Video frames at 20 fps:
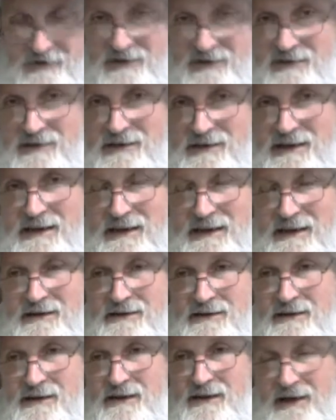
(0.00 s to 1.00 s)
seed
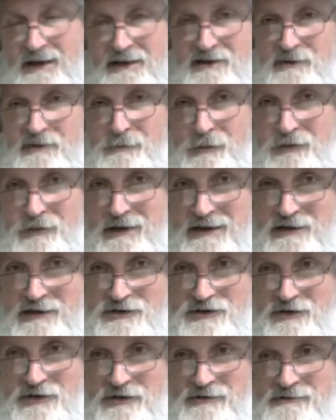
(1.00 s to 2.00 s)
has the
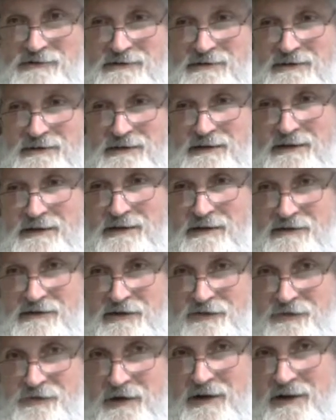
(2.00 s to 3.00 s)
potential to
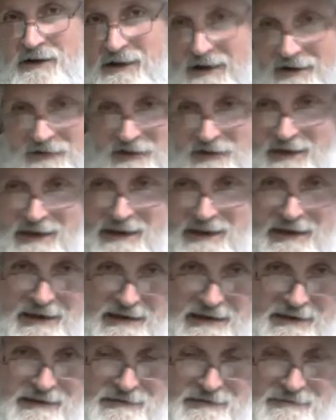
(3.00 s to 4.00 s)
fertilize an egg.